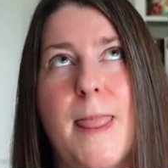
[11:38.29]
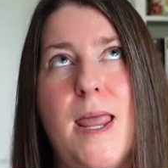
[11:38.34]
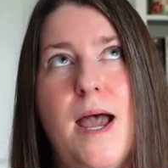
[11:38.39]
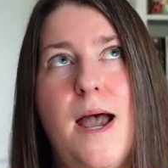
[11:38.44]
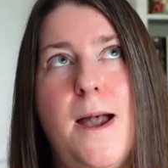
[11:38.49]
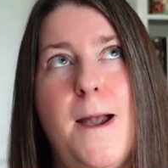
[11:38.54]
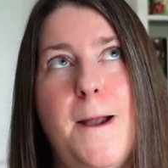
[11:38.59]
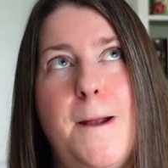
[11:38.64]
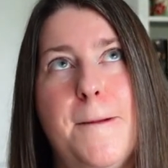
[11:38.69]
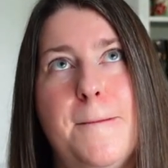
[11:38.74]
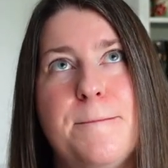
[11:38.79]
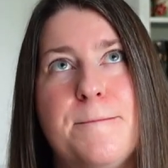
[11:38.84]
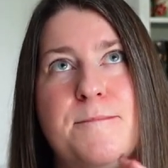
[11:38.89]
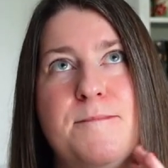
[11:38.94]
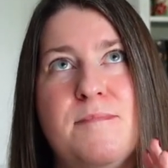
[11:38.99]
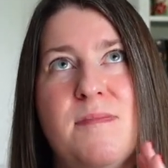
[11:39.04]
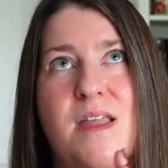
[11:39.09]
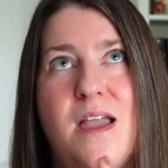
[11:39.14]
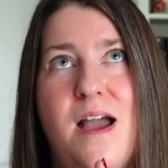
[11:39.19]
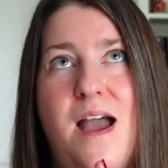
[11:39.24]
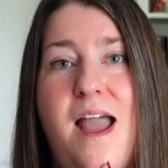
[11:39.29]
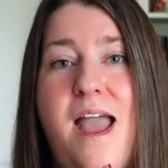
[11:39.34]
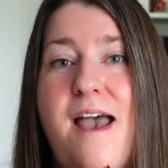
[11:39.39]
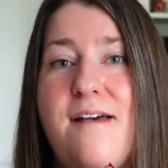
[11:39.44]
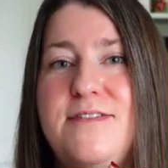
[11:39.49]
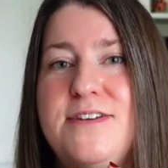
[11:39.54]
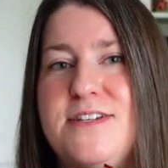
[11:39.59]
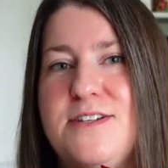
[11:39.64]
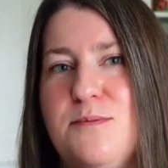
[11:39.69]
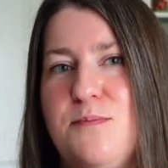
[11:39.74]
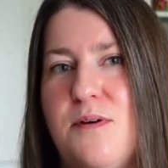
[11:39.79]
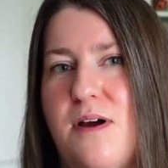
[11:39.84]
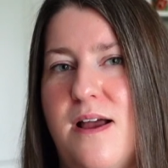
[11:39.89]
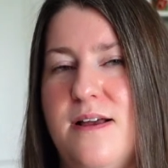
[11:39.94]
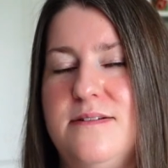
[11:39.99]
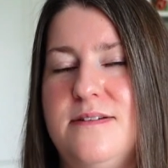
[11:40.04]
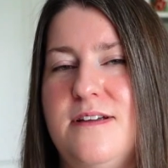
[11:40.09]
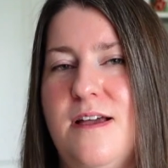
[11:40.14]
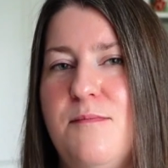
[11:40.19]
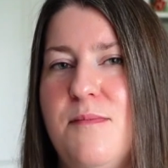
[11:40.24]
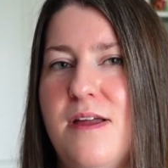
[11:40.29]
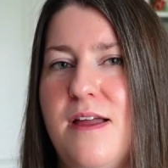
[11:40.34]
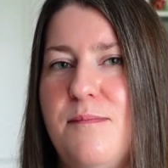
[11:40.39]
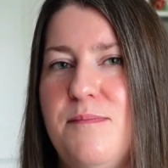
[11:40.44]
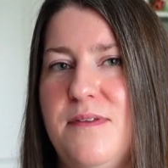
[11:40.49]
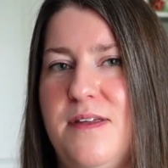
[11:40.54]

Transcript: Um, I have a surprise coming up